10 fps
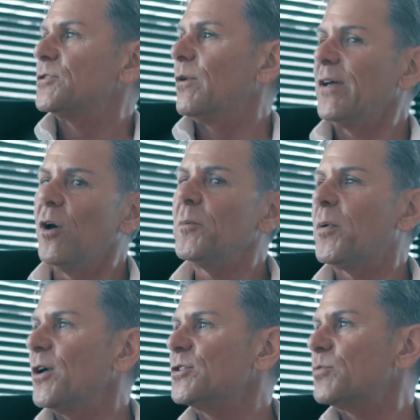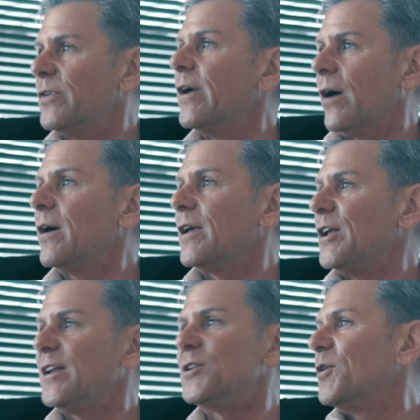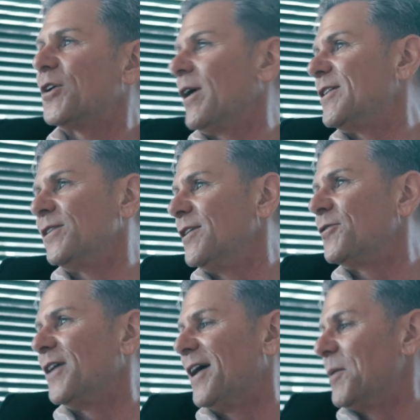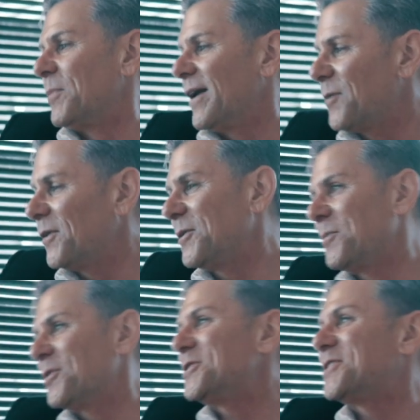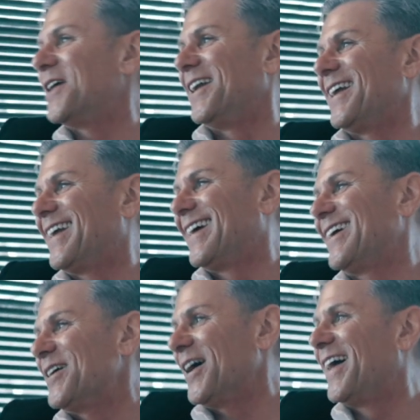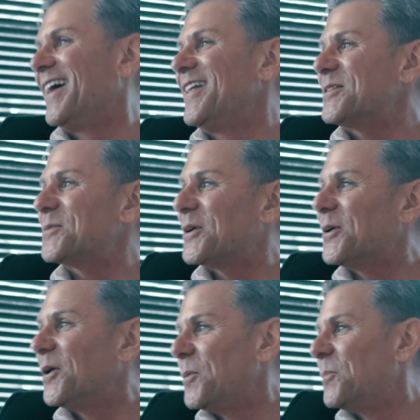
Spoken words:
So all the parts were there. You didn't do a great delivery on it, but I really appreciate it. That's what I call it.